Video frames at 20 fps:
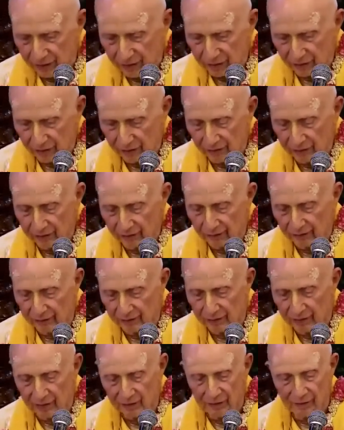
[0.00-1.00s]
so
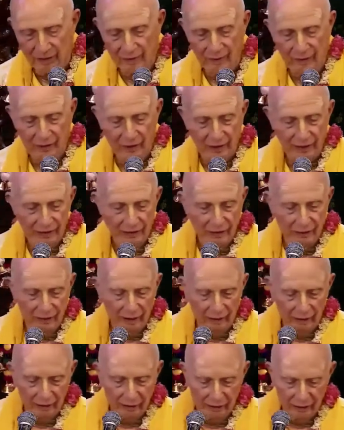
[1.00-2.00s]
people get
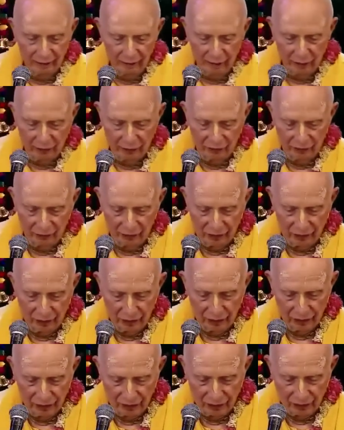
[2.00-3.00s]
stuck in the mode of
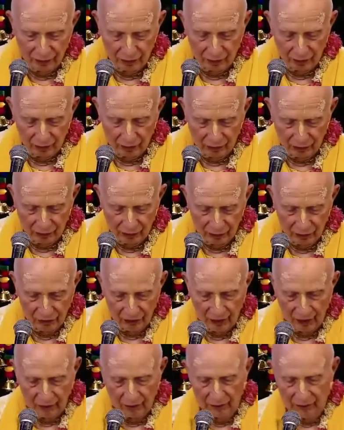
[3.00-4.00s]
goodness. This purport
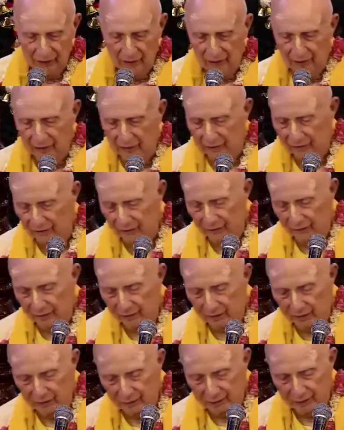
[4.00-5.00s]
goes on and on for
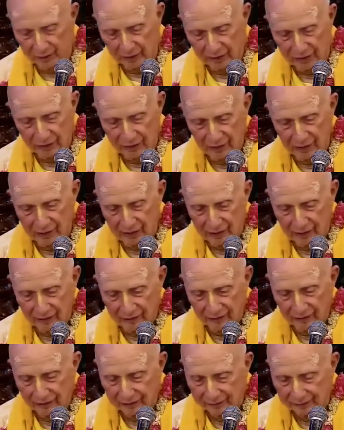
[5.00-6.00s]
another page and a
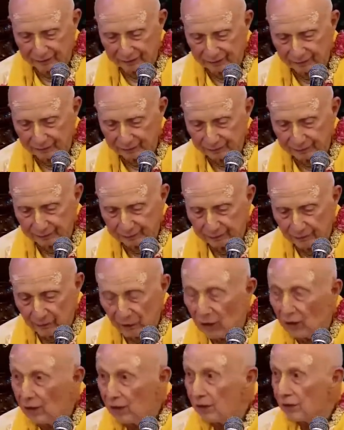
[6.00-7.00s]
half.
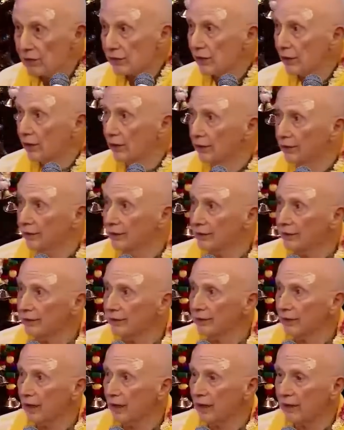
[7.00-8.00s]
So,
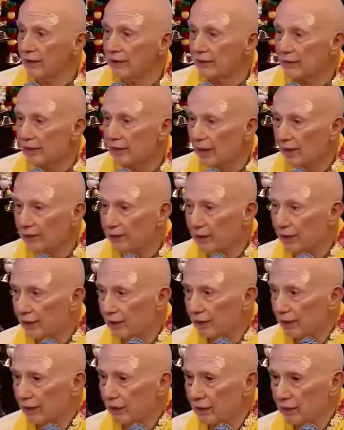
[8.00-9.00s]
I'll stop there.
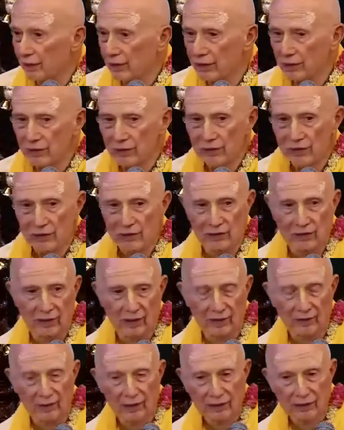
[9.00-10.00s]
Any questions or
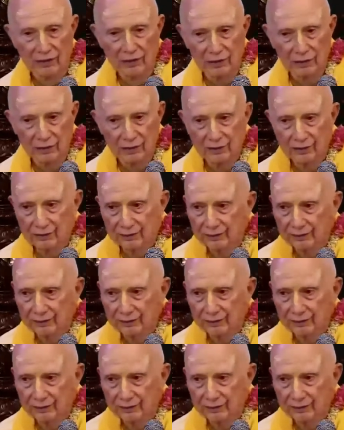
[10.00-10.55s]
comments?